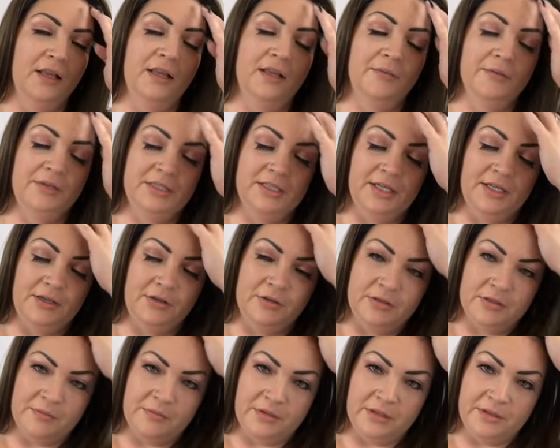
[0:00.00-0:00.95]
Let me tell
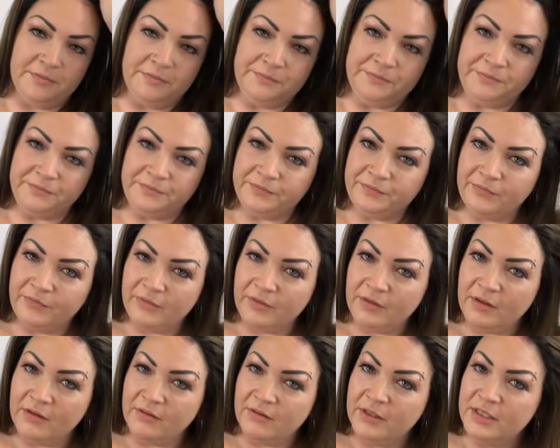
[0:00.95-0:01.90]
you something.
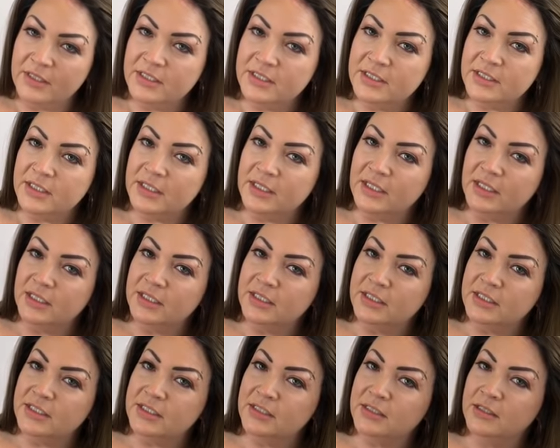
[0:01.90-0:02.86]
This
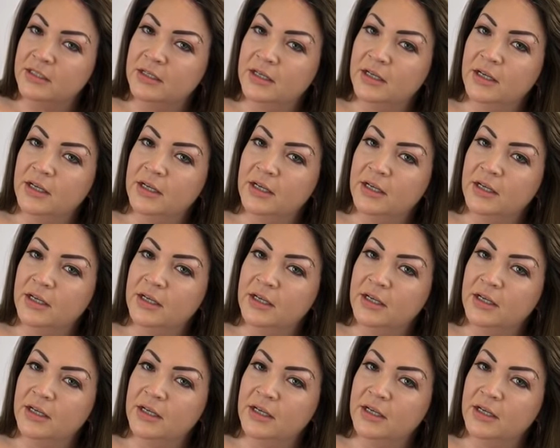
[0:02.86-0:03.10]
is